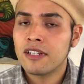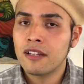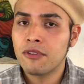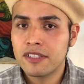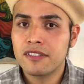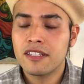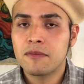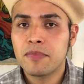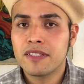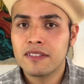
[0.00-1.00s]
watch this
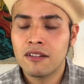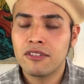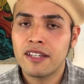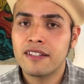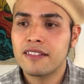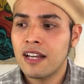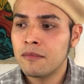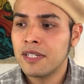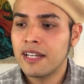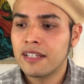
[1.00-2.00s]
piece nowadays,
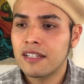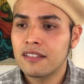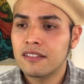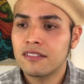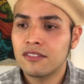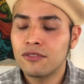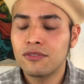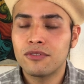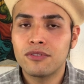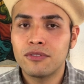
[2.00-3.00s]
I'm like,
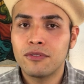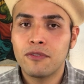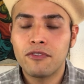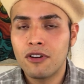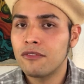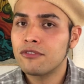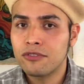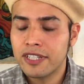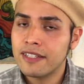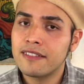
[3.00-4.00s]
you follow
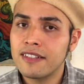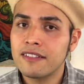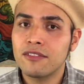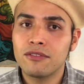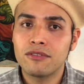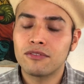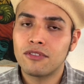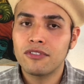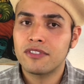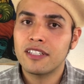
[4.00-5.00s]
your instincts, you
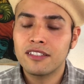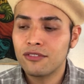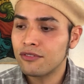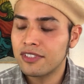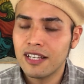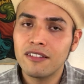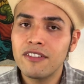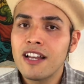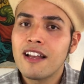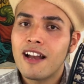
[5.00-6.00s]
trust in yourself,
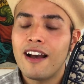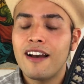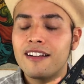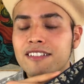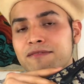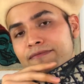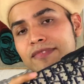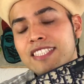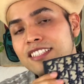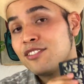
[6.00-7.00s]
and
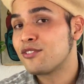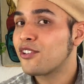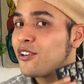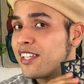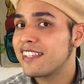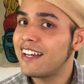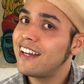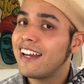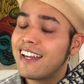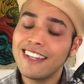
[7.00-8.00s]
you scored
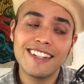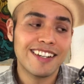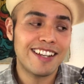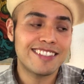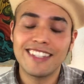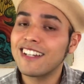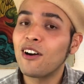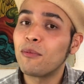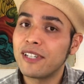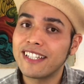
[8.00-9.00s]
a classic
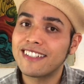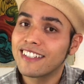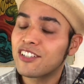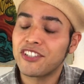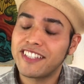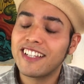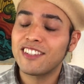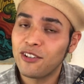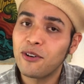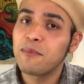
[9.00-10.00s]
oblique Christian
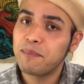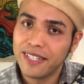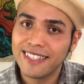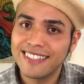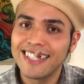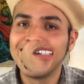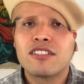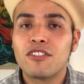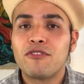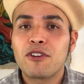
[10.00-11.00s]
Dior piece.
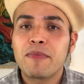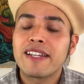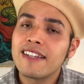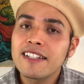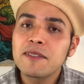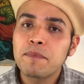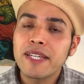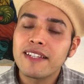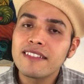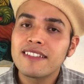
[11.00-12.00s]
So for my next
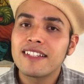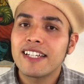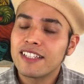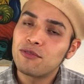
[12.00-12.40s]
piece in